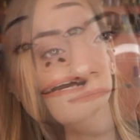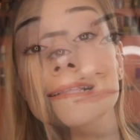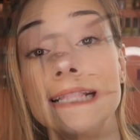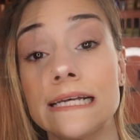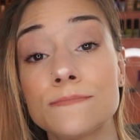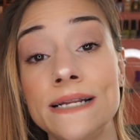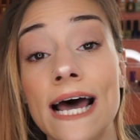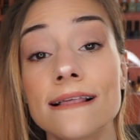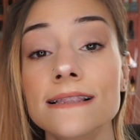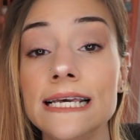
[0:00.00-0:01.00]
Last but
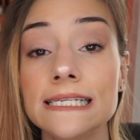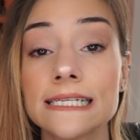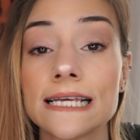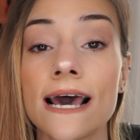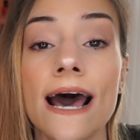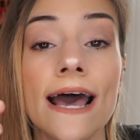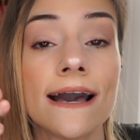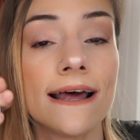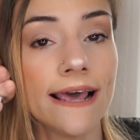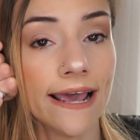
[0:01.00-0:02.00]
not least, I
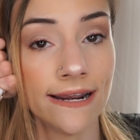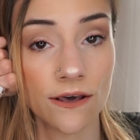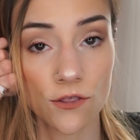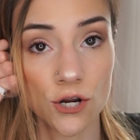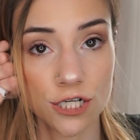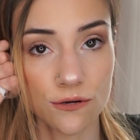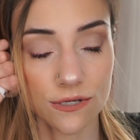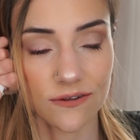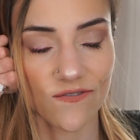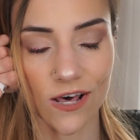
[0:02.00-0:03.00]
got another
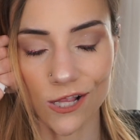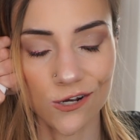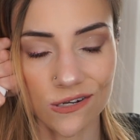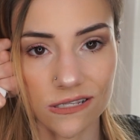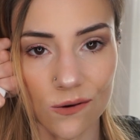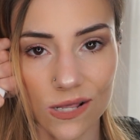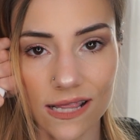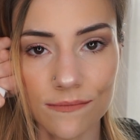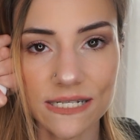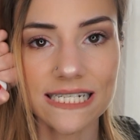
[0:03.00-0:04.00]
Dose of Colors liquid
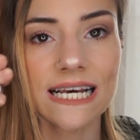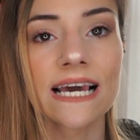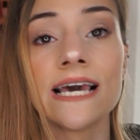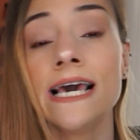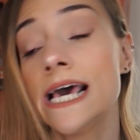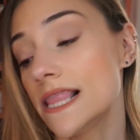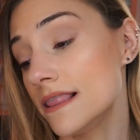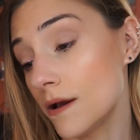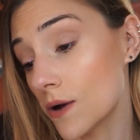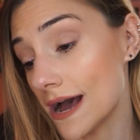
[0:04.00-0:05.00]
lipstick.
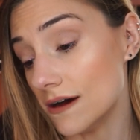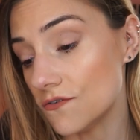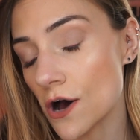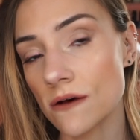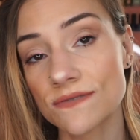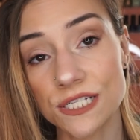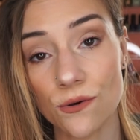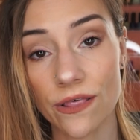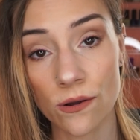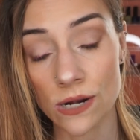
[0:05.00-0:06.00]
They were half off, so
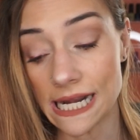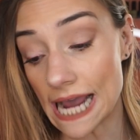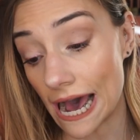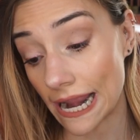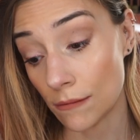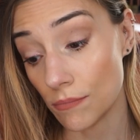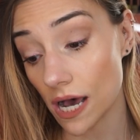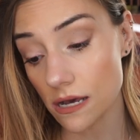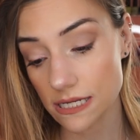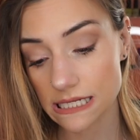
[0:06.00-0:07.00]
they were
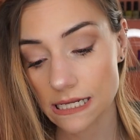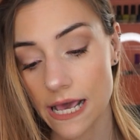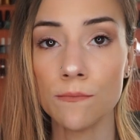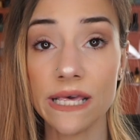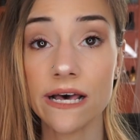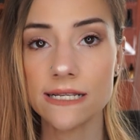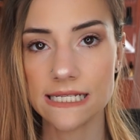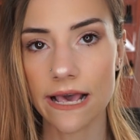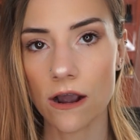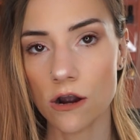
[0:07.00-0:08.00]
$9 because
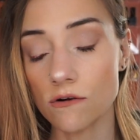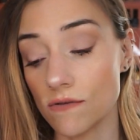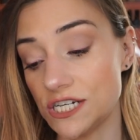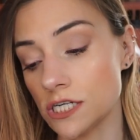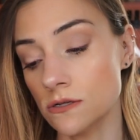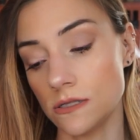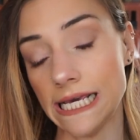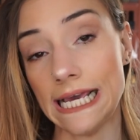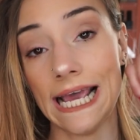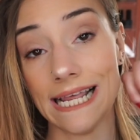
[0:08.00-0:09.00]
they are
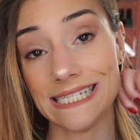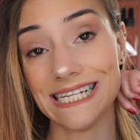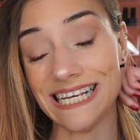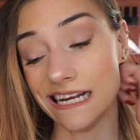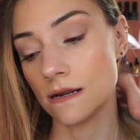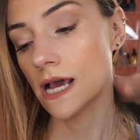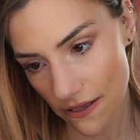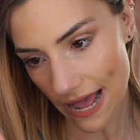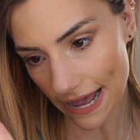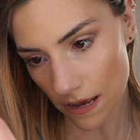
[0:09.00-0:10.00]
originally $18.
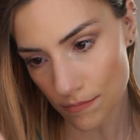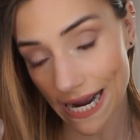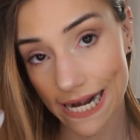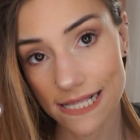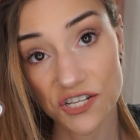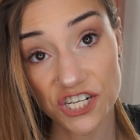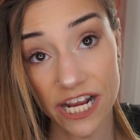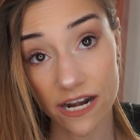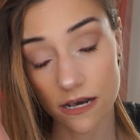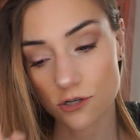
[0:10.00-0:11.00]
I got mine in the
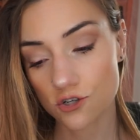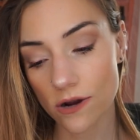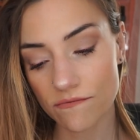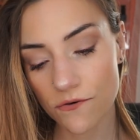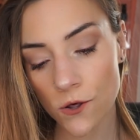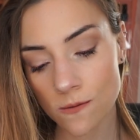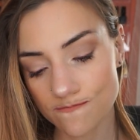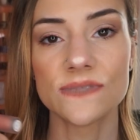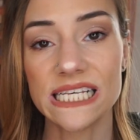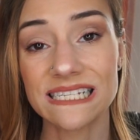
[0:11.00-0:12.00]
shade Truffle.
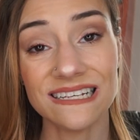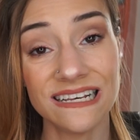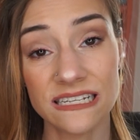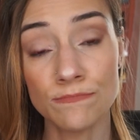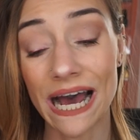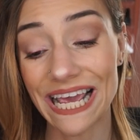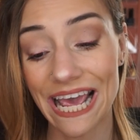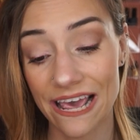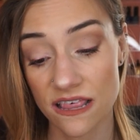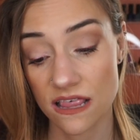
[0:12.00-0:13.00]
This is my
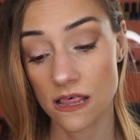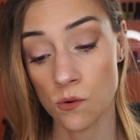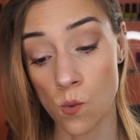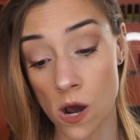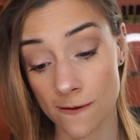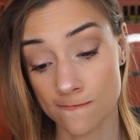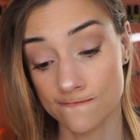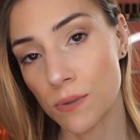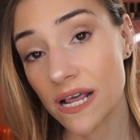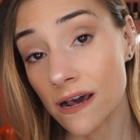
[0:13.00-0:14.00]
8th one,
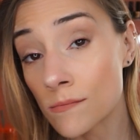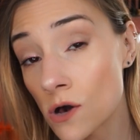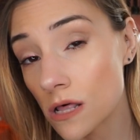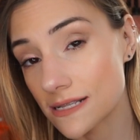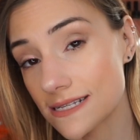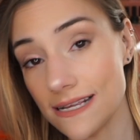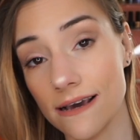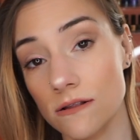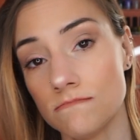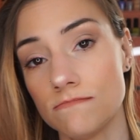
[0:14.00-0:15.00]
but I got them all on
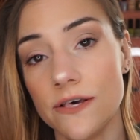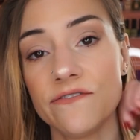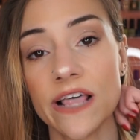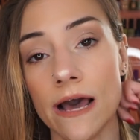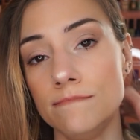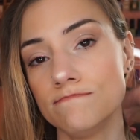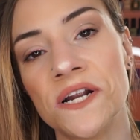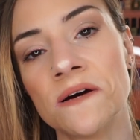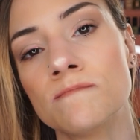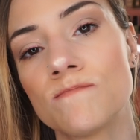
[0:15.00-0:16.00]
sale, if that,
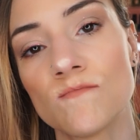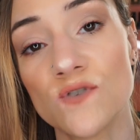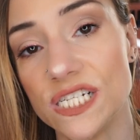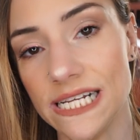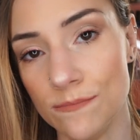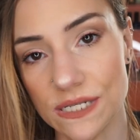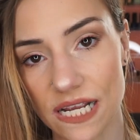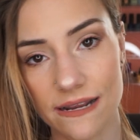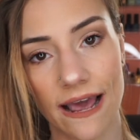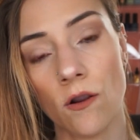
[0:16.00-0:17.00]
redeems
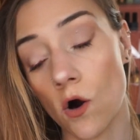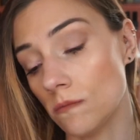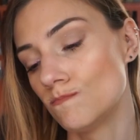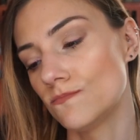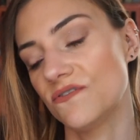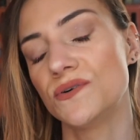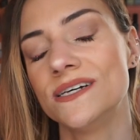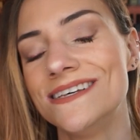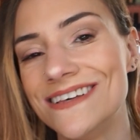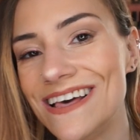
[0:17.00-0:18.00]
it at all
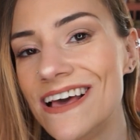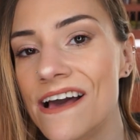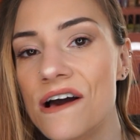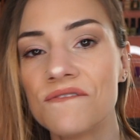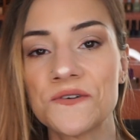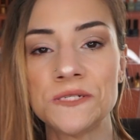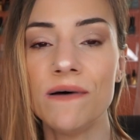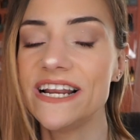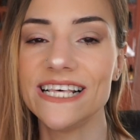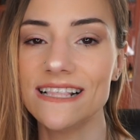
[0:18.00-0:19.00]
for
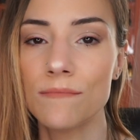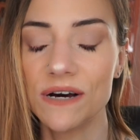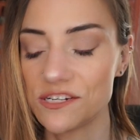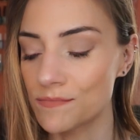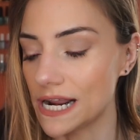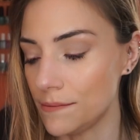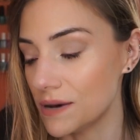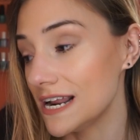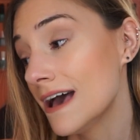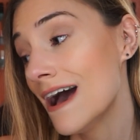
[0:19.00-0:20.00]
spending that much money,
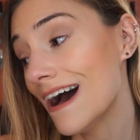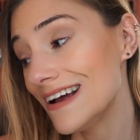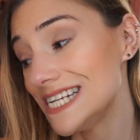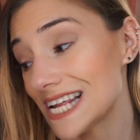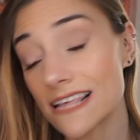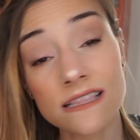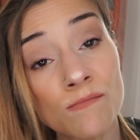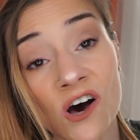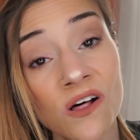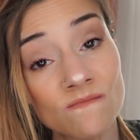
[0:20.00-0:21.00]
but I did get them
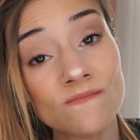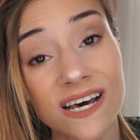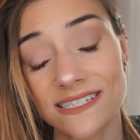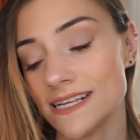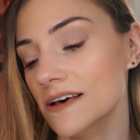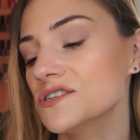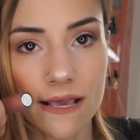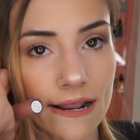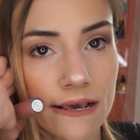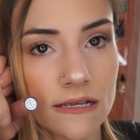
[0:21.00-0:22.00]
all on sale.
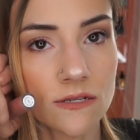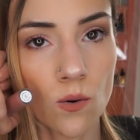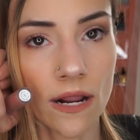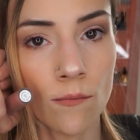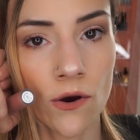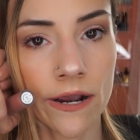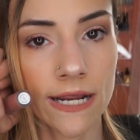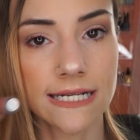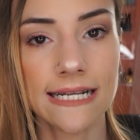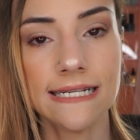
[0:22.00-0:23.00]
It is what I'm
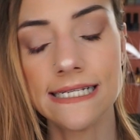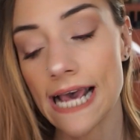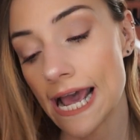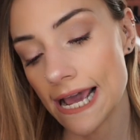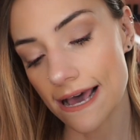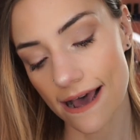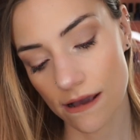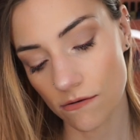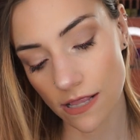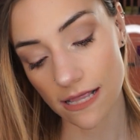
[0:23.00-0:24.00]
wearing today. I
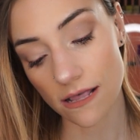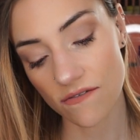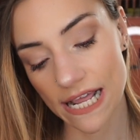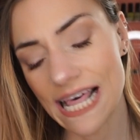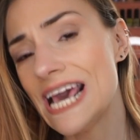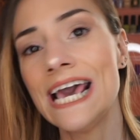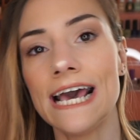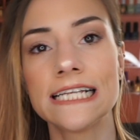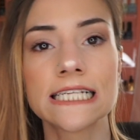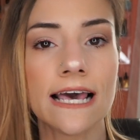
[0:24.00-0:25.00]
really love it.
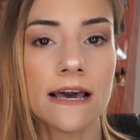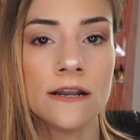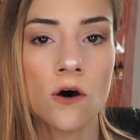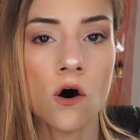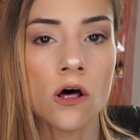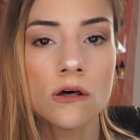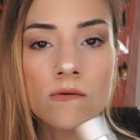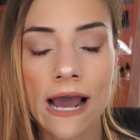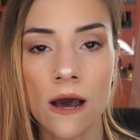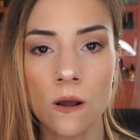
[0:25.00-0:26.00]
It's like an
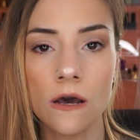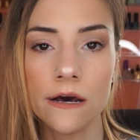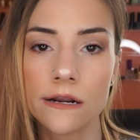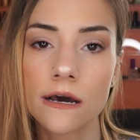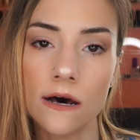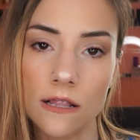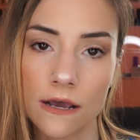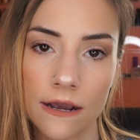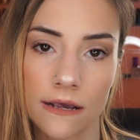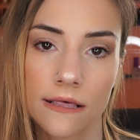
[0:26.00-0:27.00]
all-around good
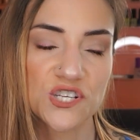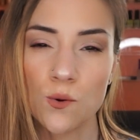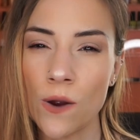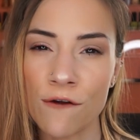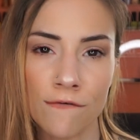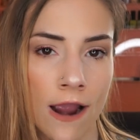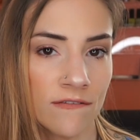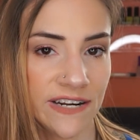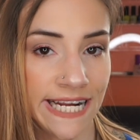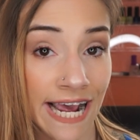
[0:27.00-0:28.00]
color to wear for
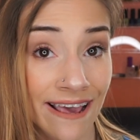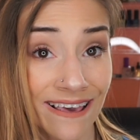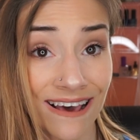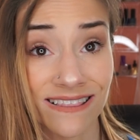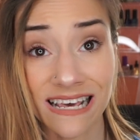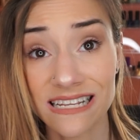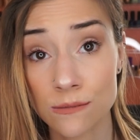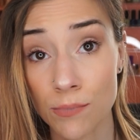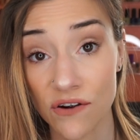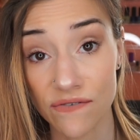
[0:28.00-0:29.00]
every day. I think it's
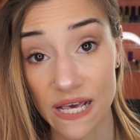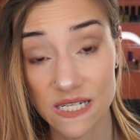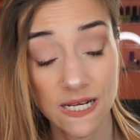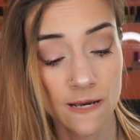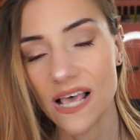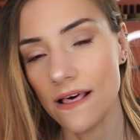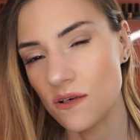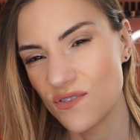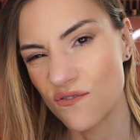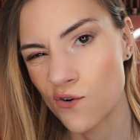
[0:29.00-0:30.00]
perfect. I
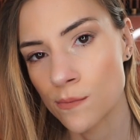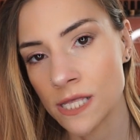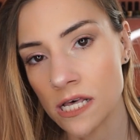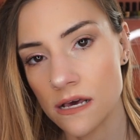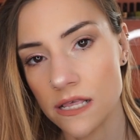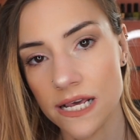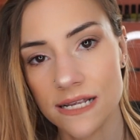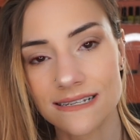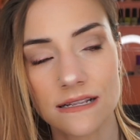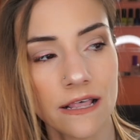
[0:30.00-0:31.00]
love the formula of
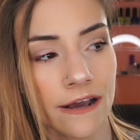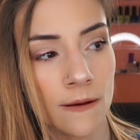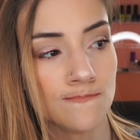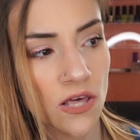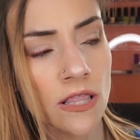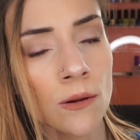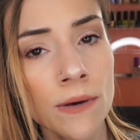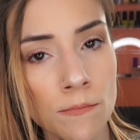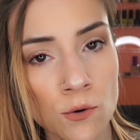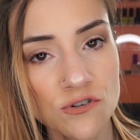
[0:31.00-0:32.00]
these. They're a little
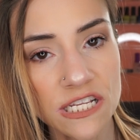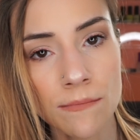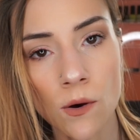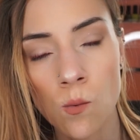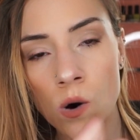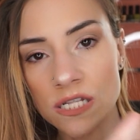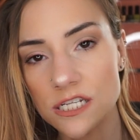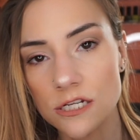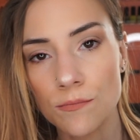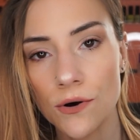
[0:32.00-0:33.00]
bit moussey, but once
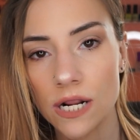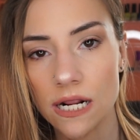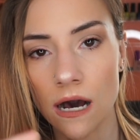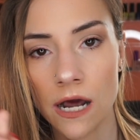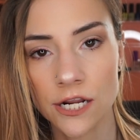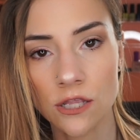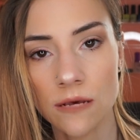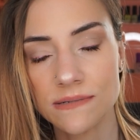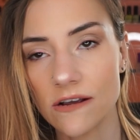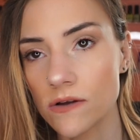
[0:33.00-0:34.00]
you put it on your
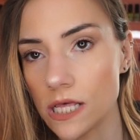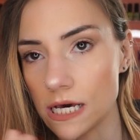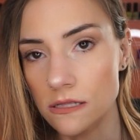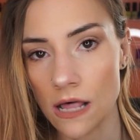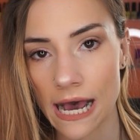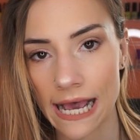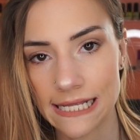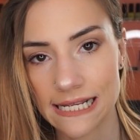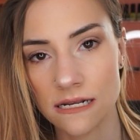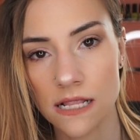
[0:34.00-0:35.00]
lips, it really
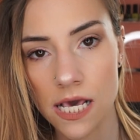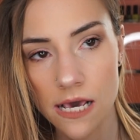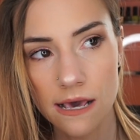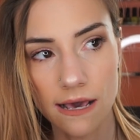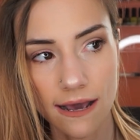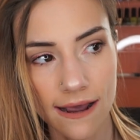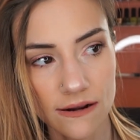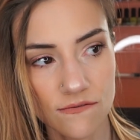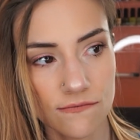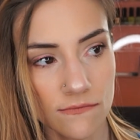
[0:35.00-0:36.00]
glides and kind
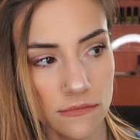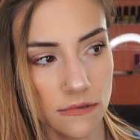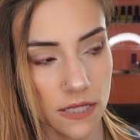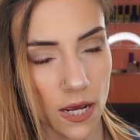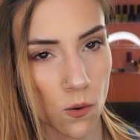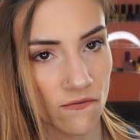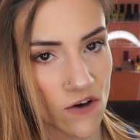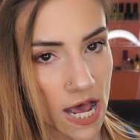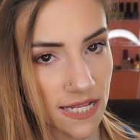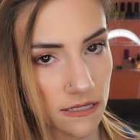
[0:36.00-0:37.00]
of
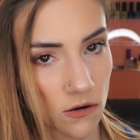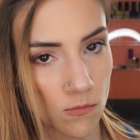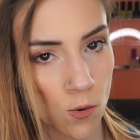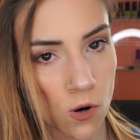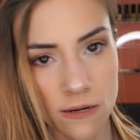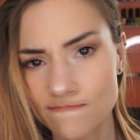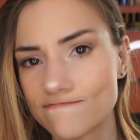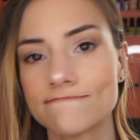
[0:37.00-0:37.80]
liquefies a little more.